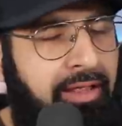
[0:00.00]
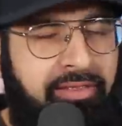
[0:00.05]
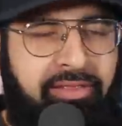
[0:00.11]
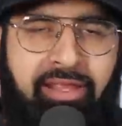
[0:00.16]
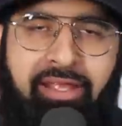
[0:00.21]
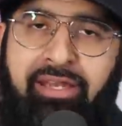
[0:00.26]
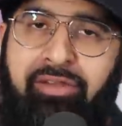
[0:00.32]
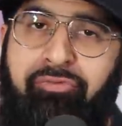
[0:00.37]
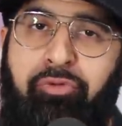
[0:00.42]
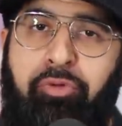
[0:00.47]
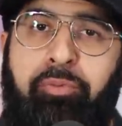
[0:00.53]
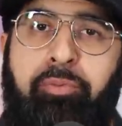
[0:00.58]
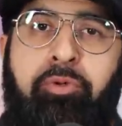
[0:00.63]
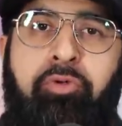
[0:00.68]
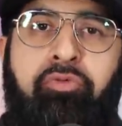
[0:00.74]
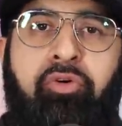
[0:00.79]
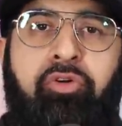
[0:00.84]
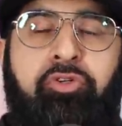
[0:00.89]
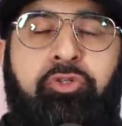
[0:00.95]
And then if we
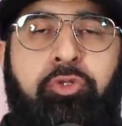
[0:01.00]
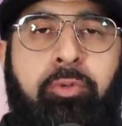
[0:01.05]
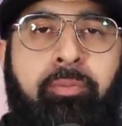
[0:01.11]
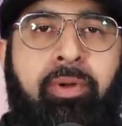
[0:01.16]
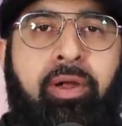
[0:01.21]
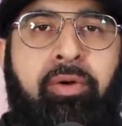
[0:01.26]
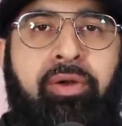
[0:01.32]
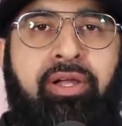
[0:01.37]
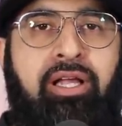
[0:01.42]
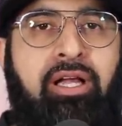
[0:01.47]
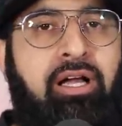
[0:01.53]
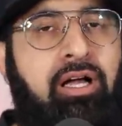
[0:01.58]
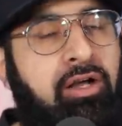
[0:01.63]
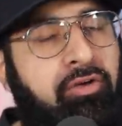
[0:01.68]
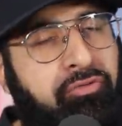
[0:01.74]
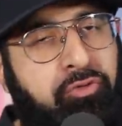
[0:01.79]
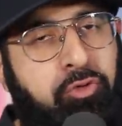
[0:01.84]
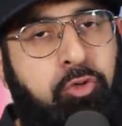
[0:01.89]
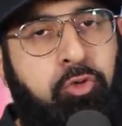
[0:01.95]
move on to America,
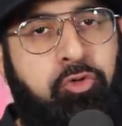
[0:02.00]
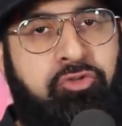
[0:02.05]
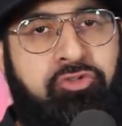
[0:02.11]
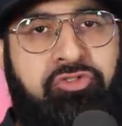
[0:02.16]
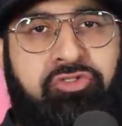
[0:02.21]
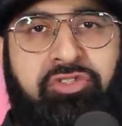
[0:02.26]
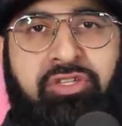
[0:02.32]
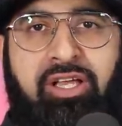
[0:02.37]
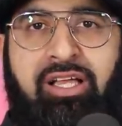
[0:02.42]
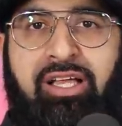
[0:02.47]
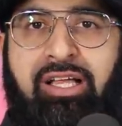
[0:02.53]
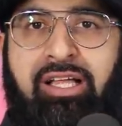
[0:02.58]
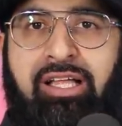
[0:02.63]
of course,